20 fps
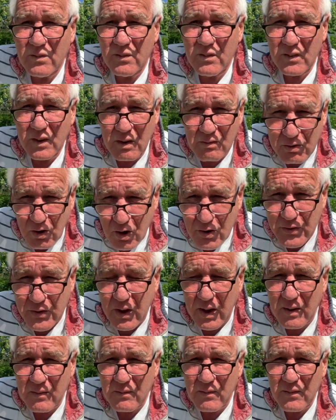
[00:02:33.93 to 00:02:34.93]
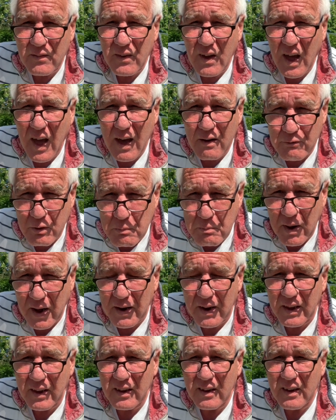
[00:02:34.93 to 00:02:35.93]
You've lost it. Every
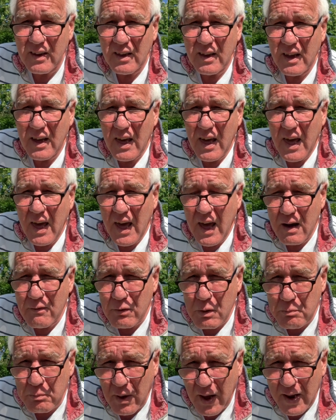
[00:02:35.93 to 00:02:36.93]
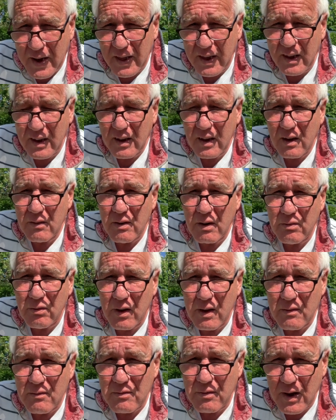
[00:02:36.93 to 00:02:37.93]
penny. Every penny of every
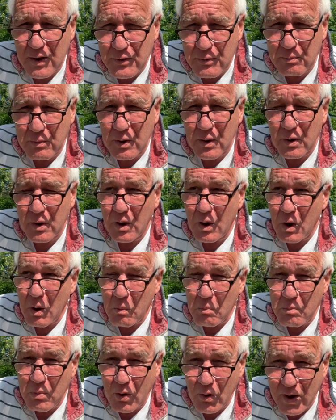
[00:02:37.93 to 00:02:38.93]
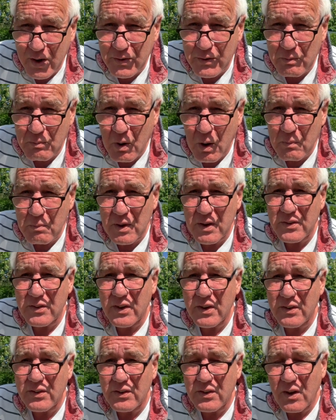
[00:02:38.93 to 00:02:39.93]
investment put into my
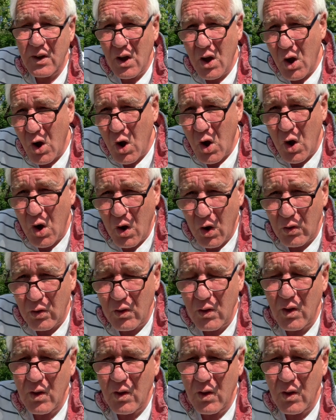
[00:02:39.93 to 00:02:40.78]
business, gone.